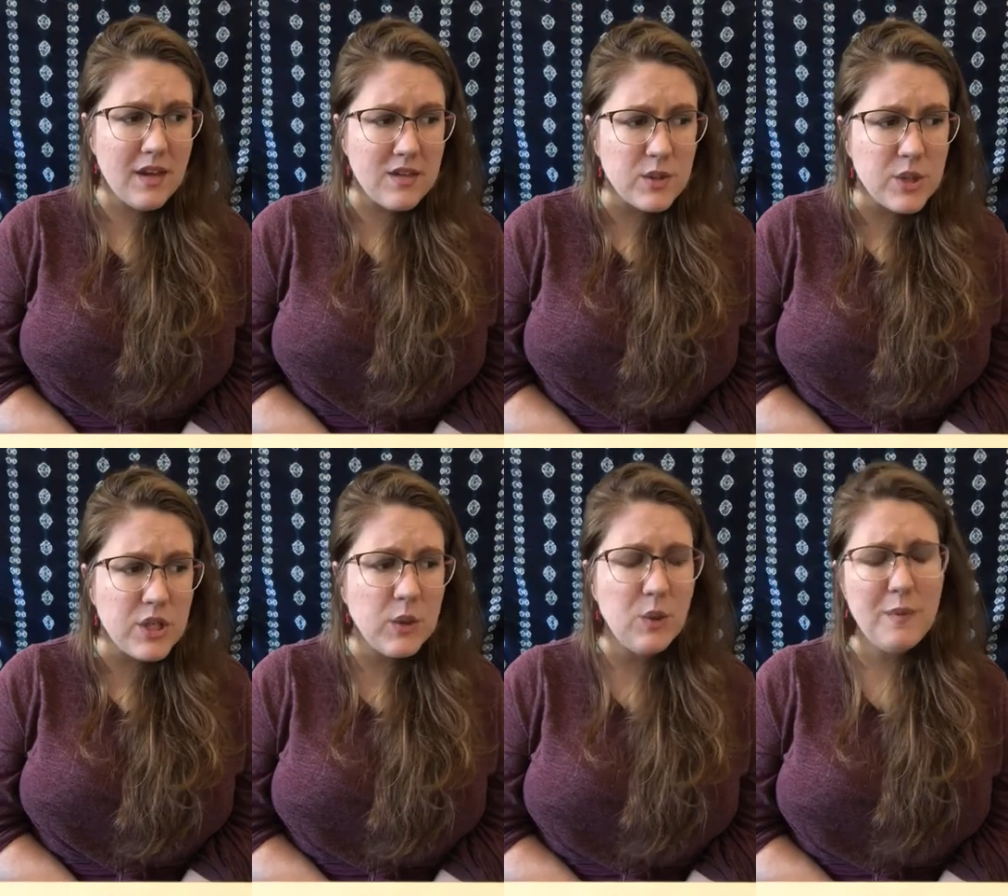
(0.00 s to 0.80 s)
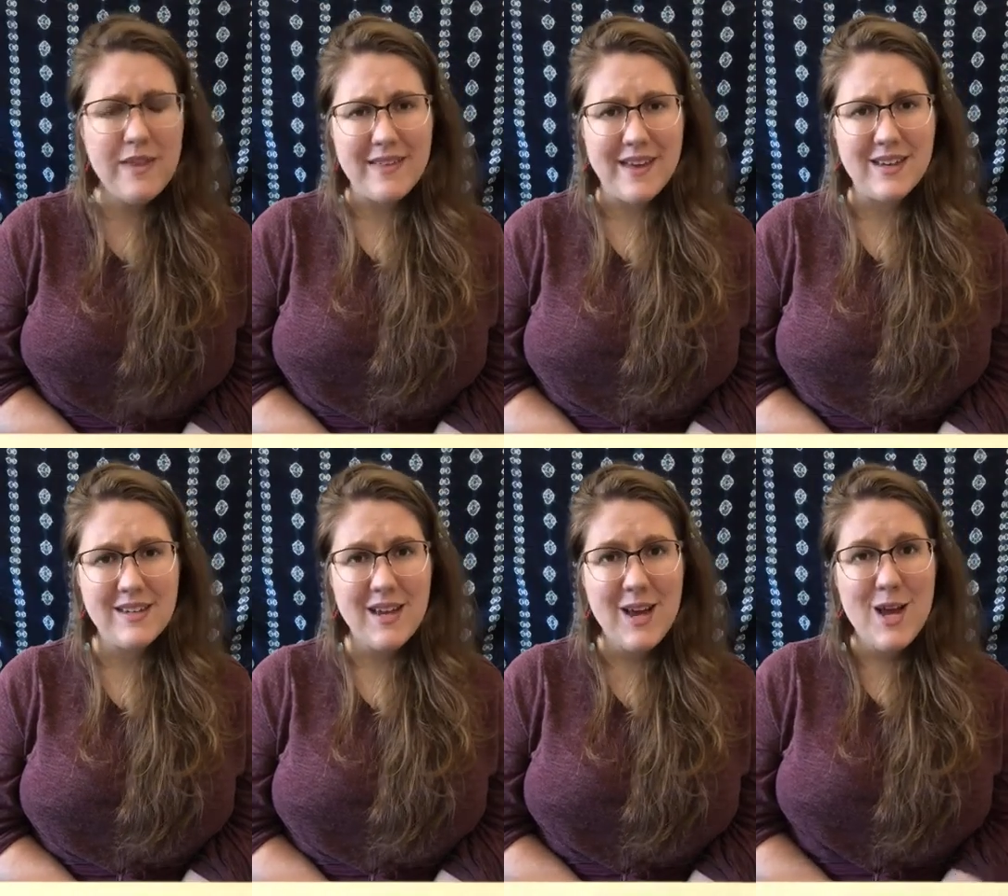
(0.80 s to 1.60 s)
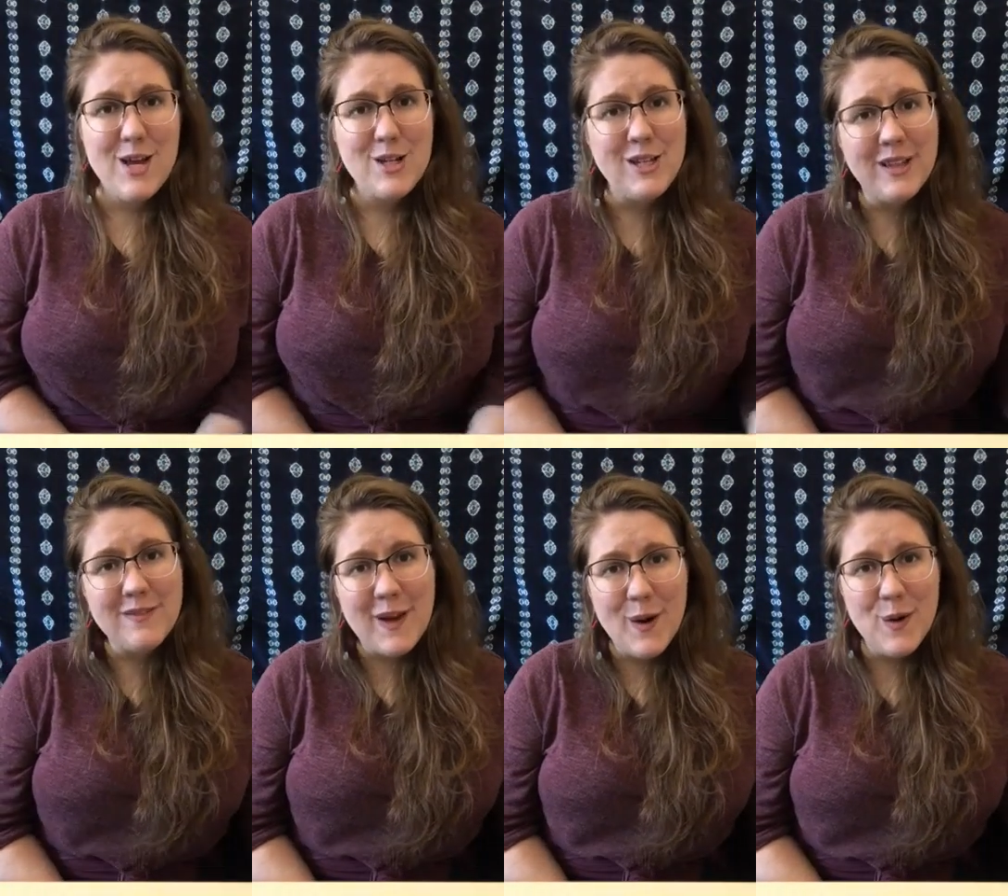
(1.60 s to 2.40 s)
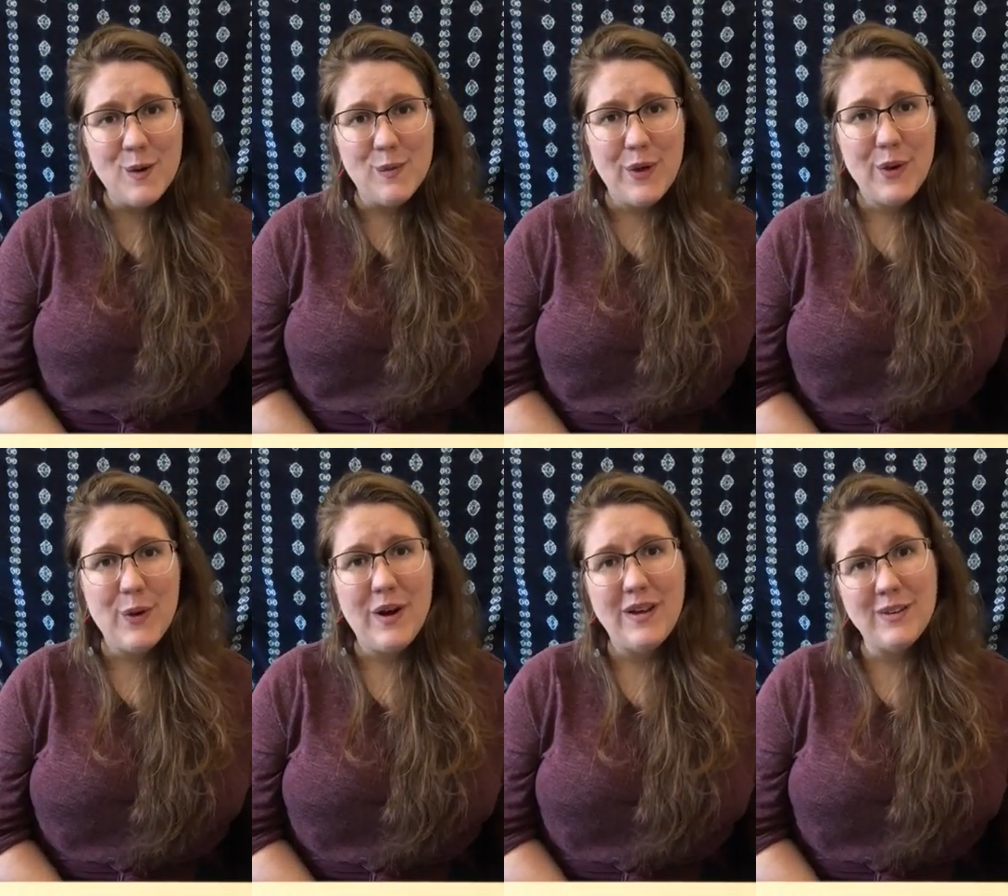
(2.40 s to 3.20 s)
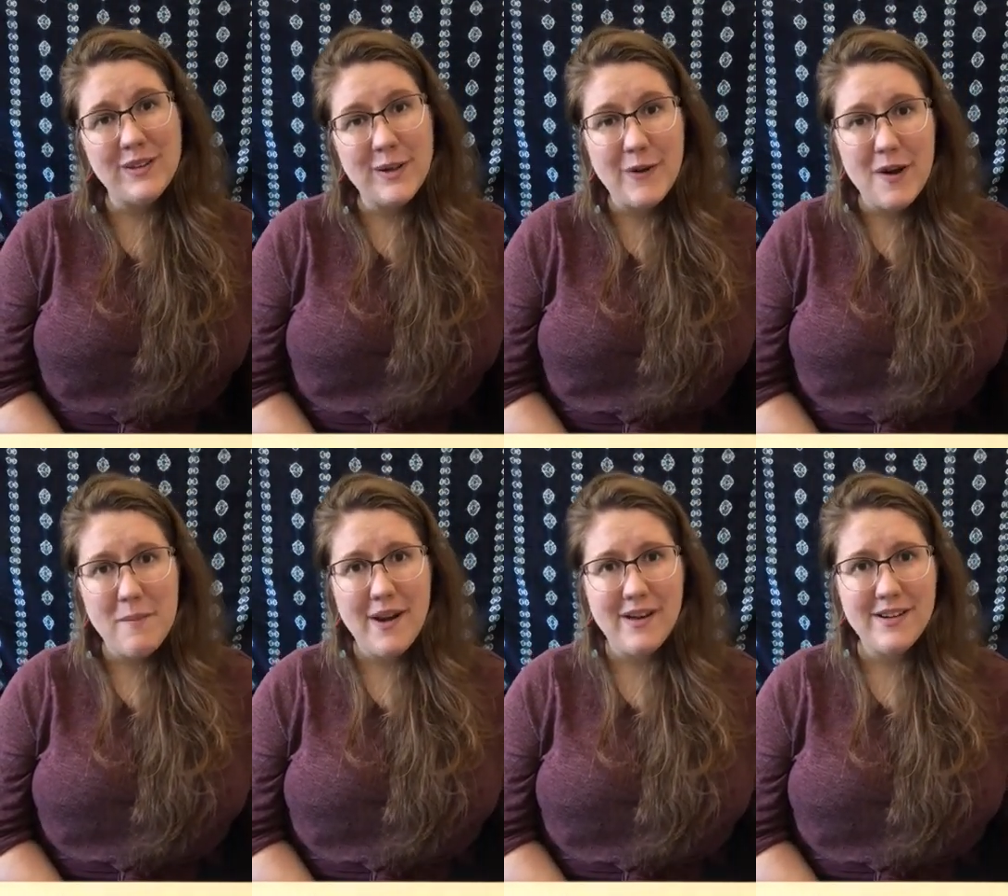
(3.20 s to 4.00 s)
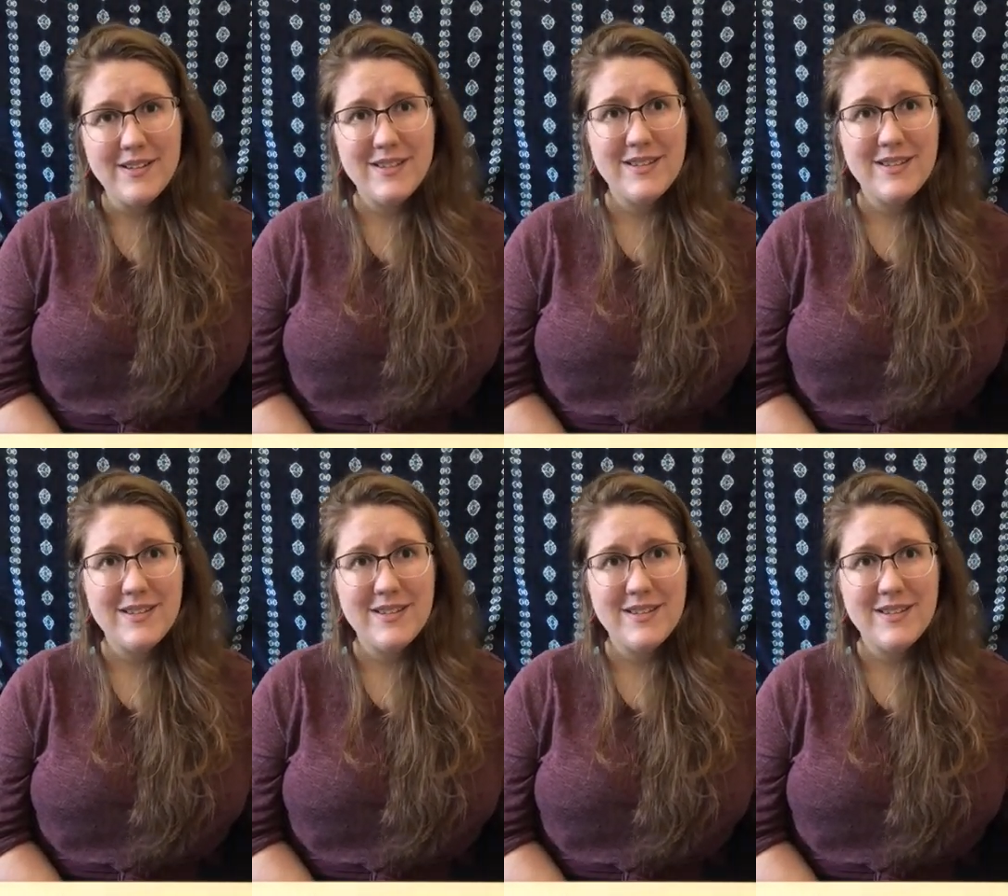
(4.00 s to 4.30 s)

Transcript: So she told me that she lived at home with her elderly grandparents.